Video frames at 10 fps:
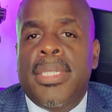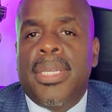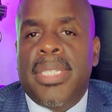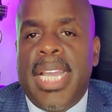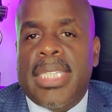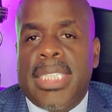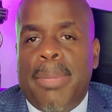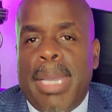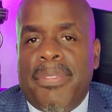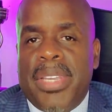Next
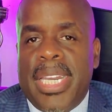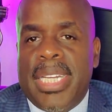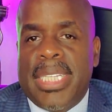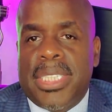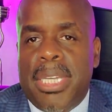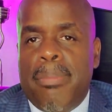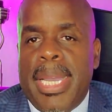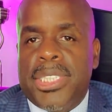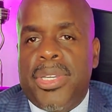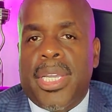step after getting that STEM
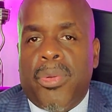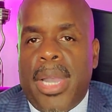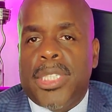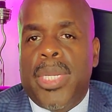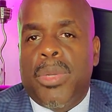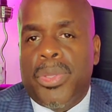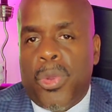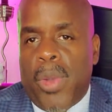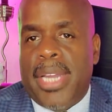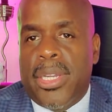major and graduating with
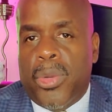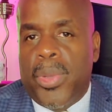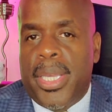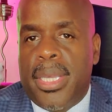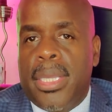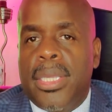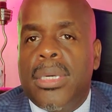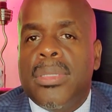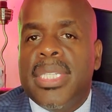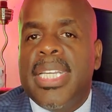the right degree,
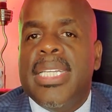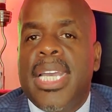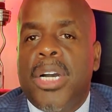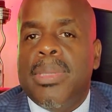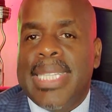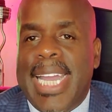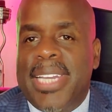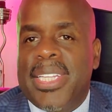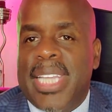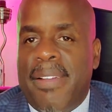you'll need help
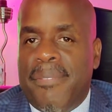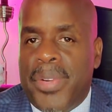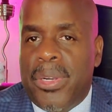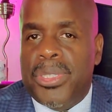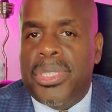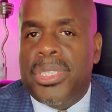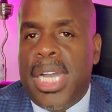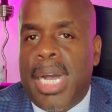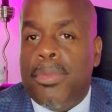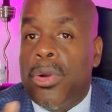landing that first
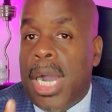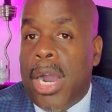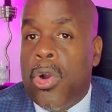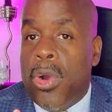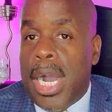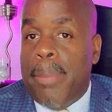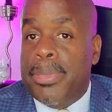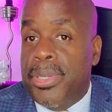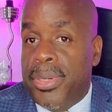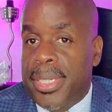job or
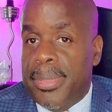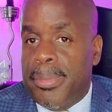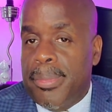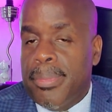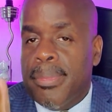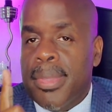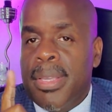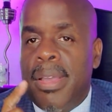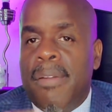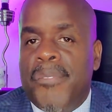opportunity.
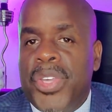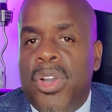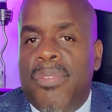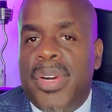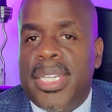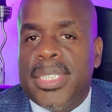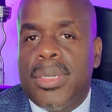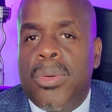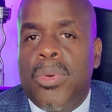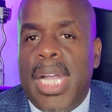Few of us
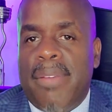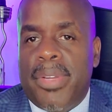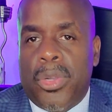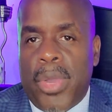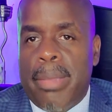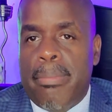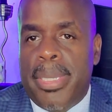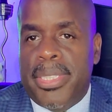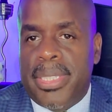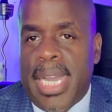will have a great
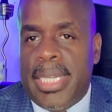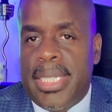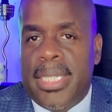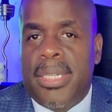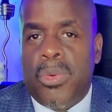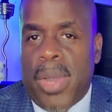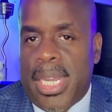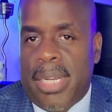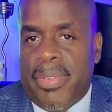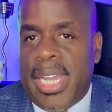business idea right
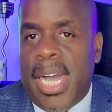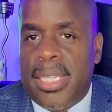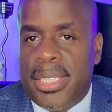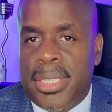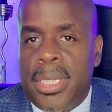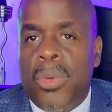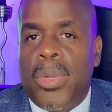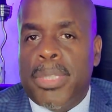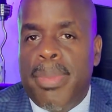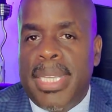out of college,
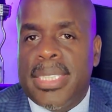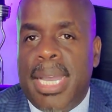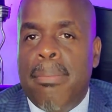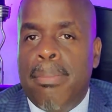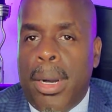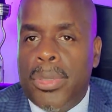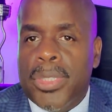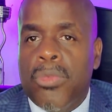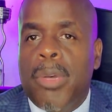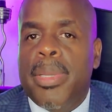which means that
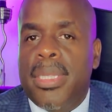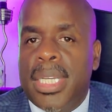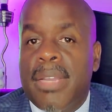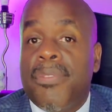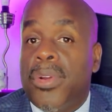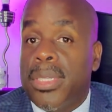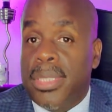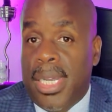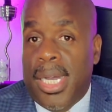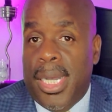most will be looking for a
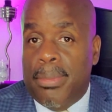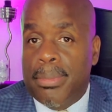job.